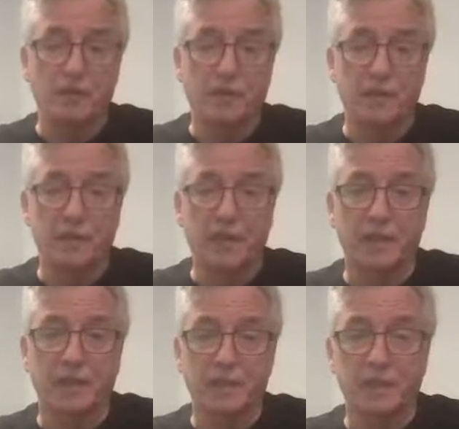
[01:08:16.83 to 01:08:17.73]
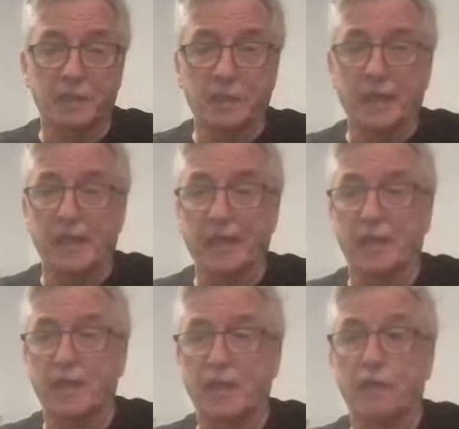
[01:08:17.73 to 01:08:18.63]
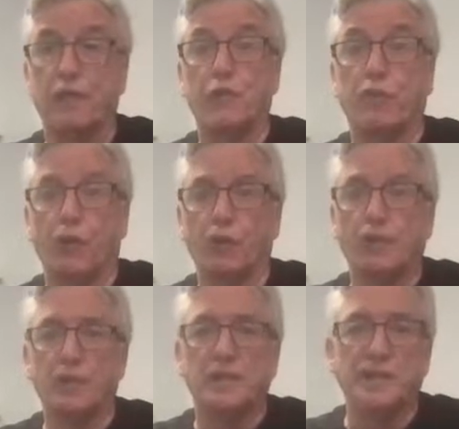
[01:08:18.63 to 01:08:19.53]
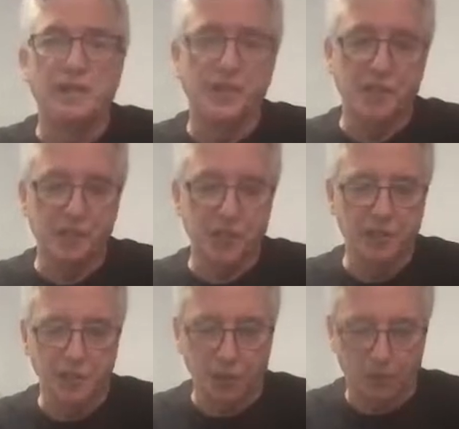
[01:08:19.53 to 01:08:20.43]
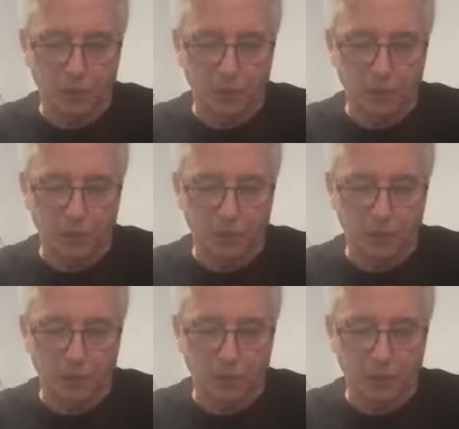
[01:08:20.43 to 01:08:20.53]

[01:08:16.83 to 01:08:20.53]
I hurt it playing football years and years ago,